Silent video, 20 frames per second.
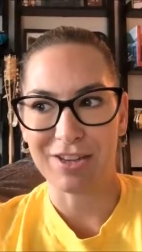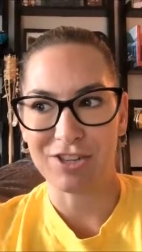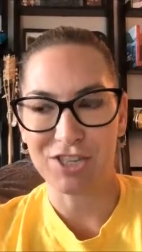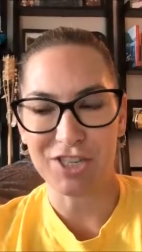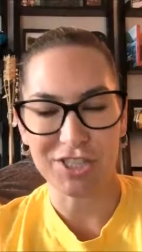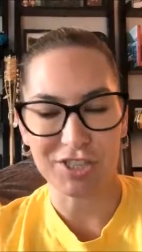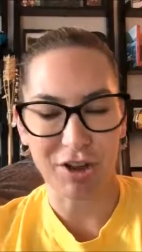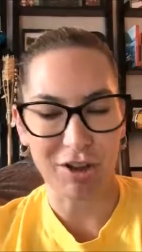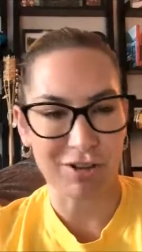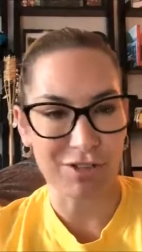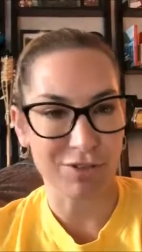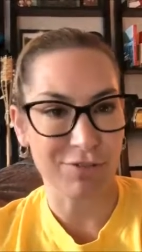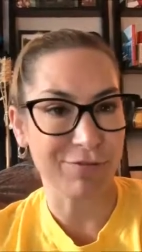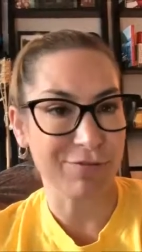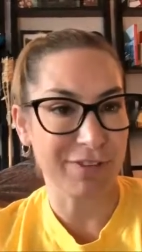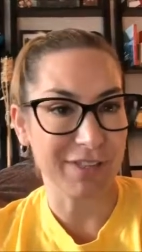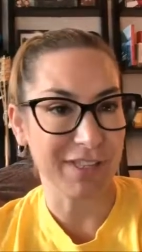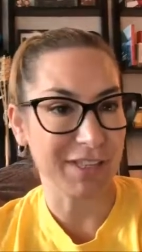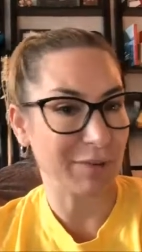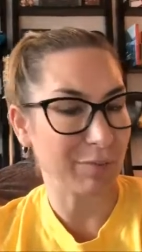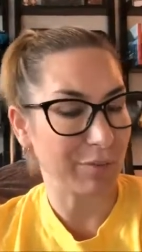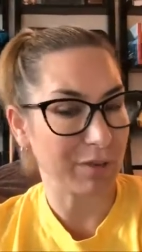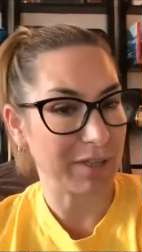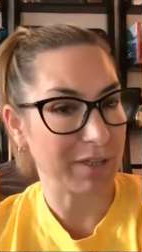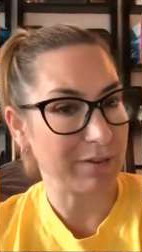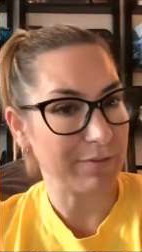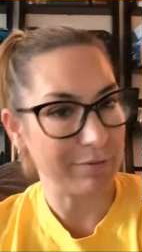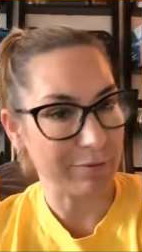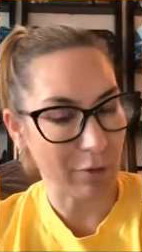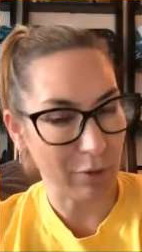she's also feeling
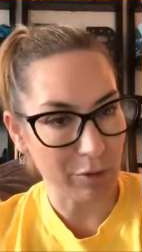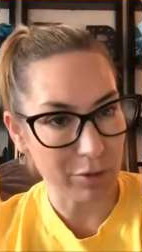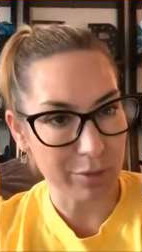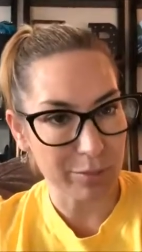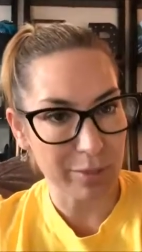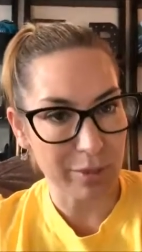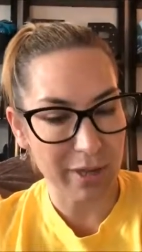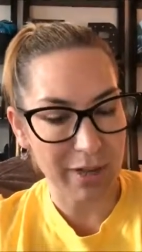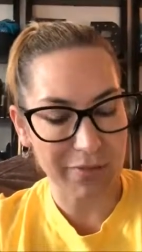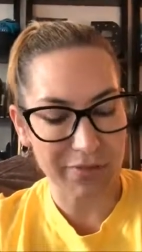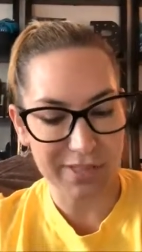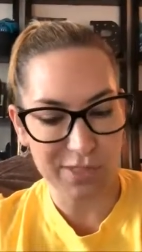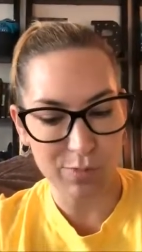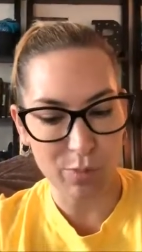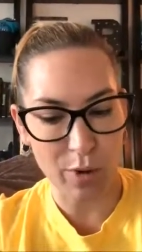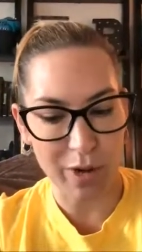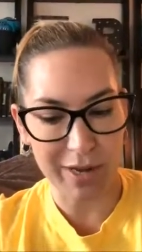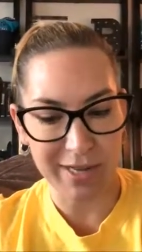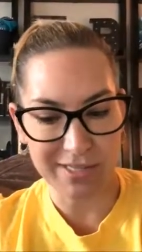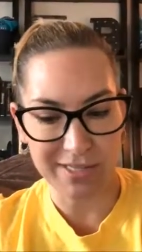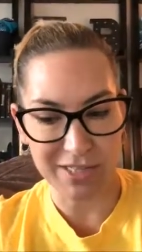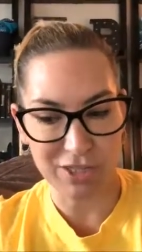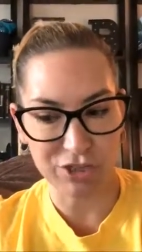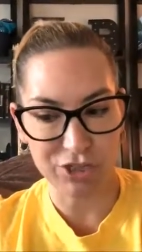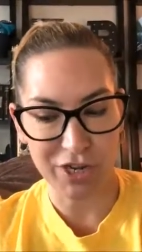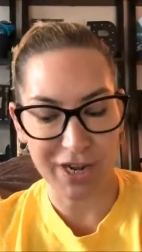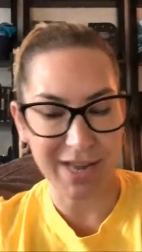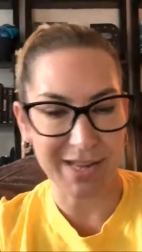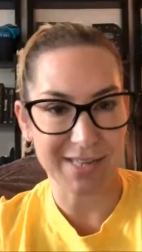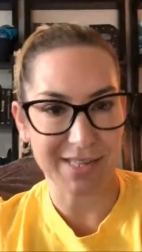really vulnerable at this point
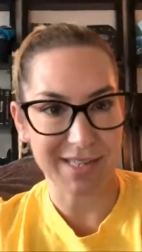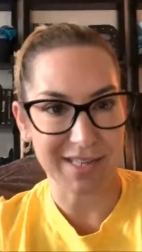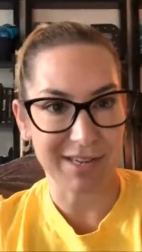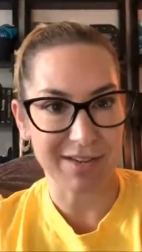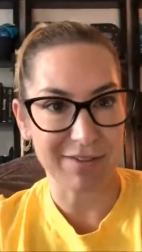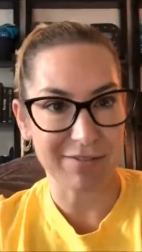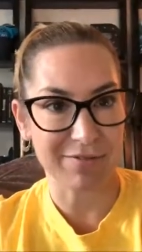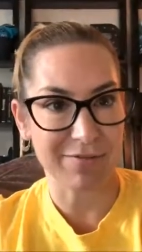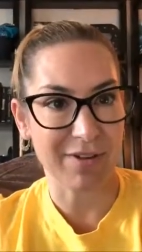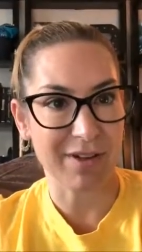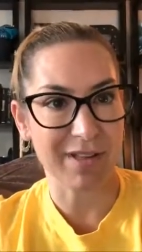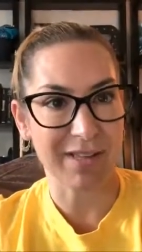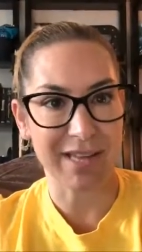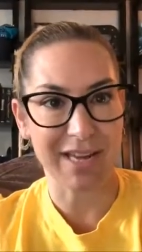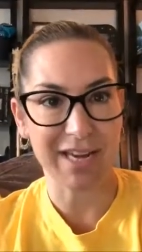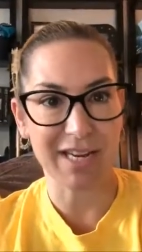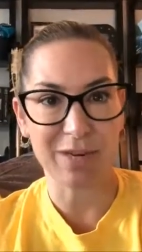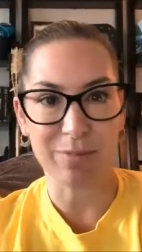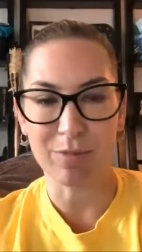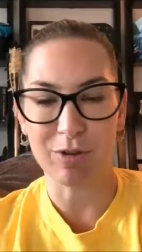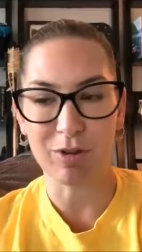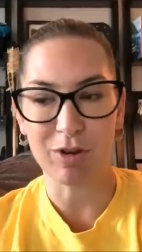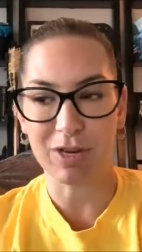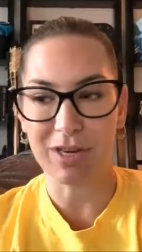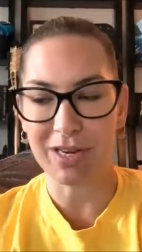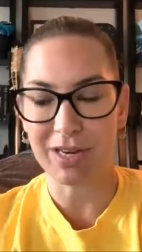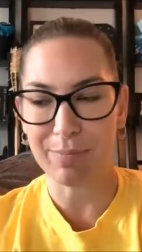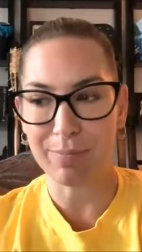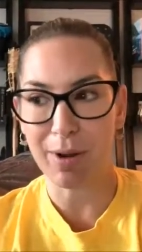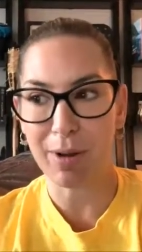since she had to give Lane
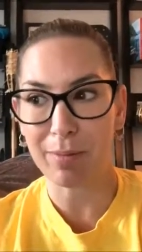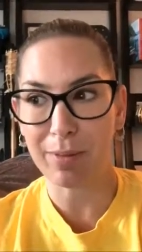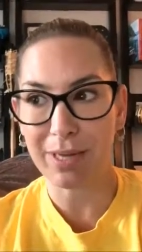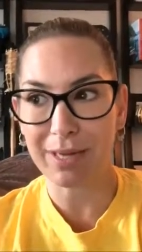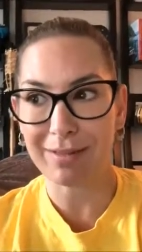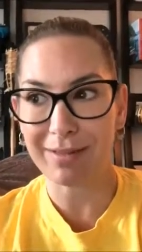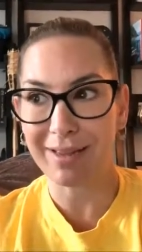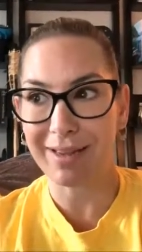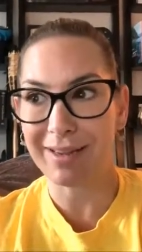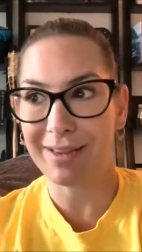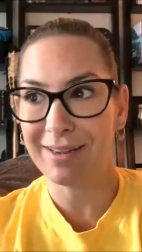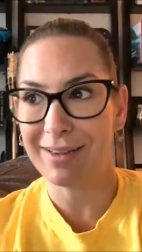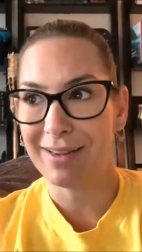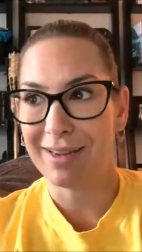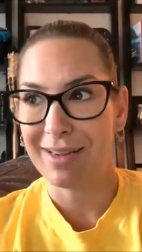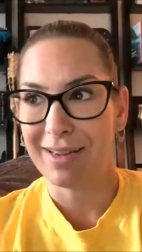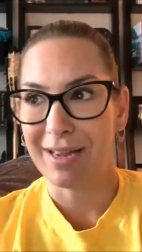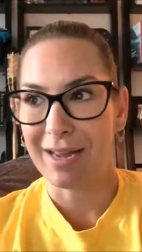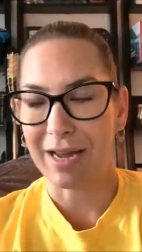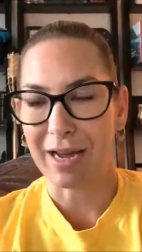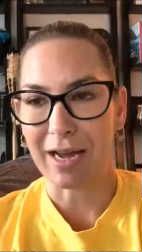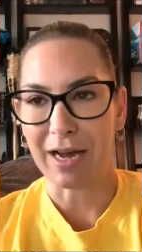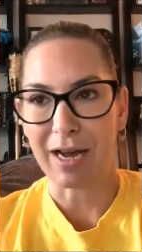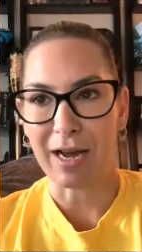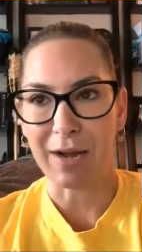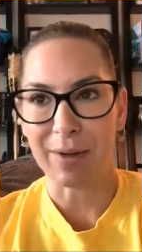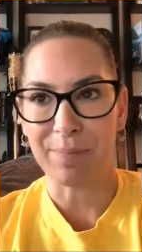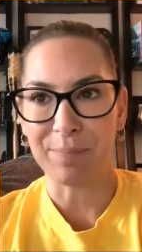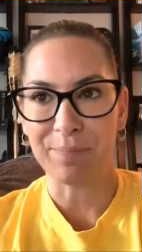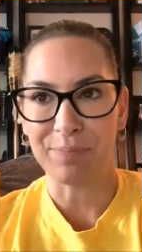immunity publicly,
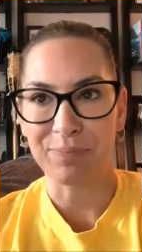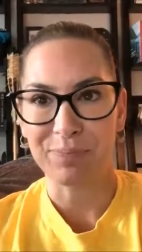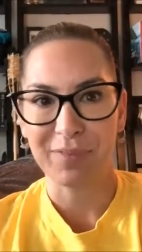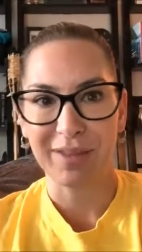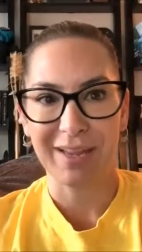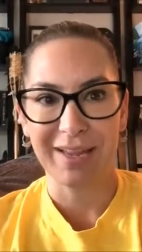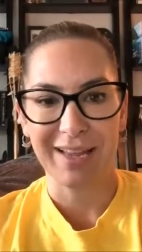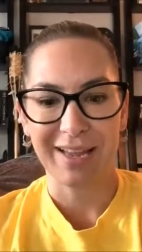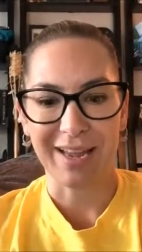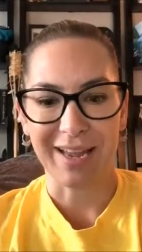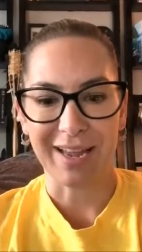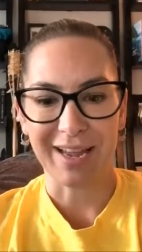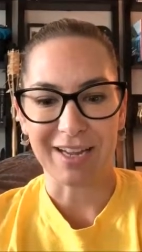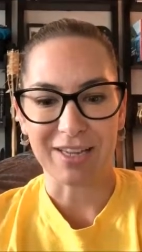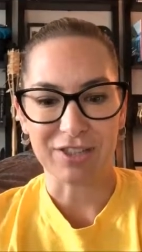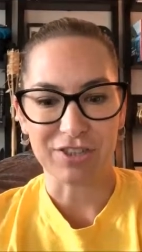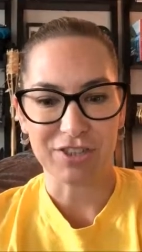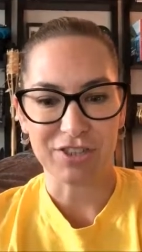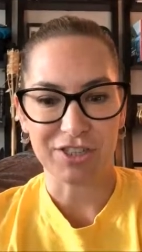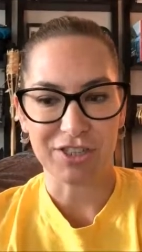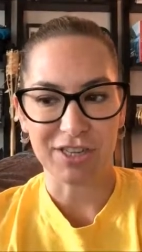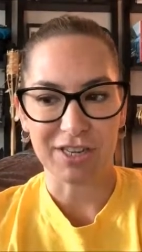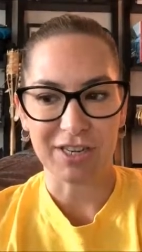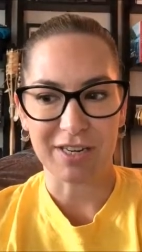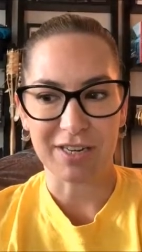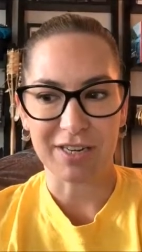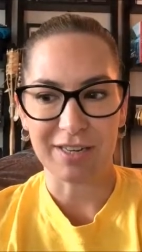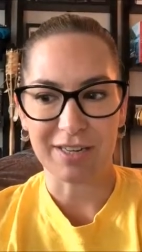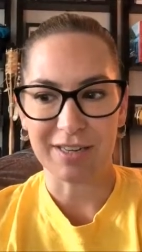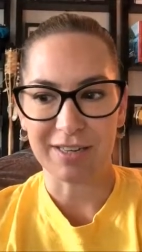um, and
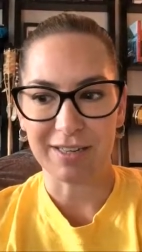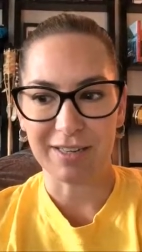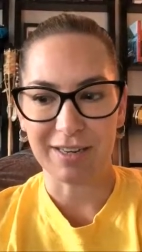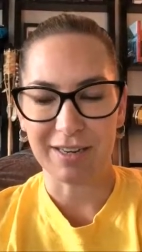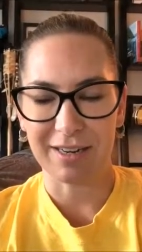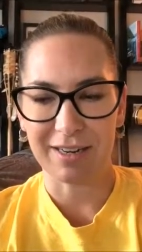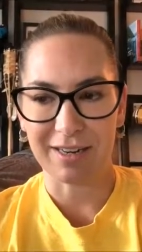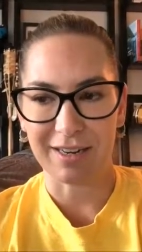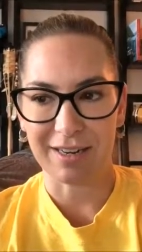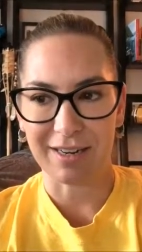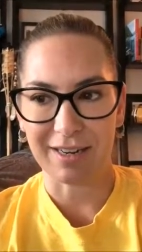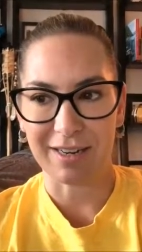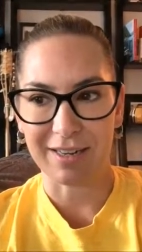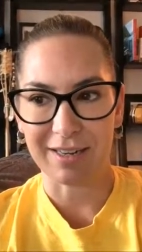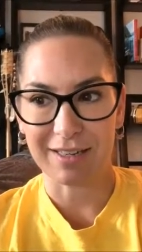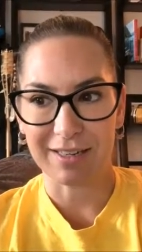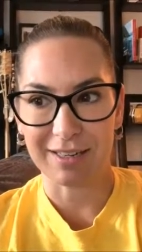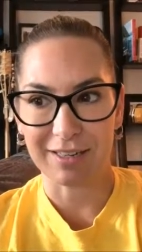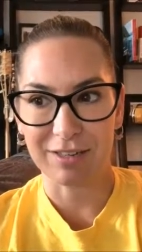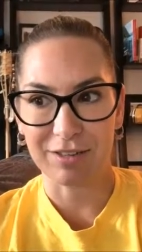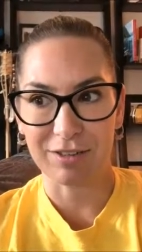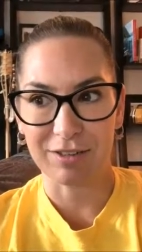she uh,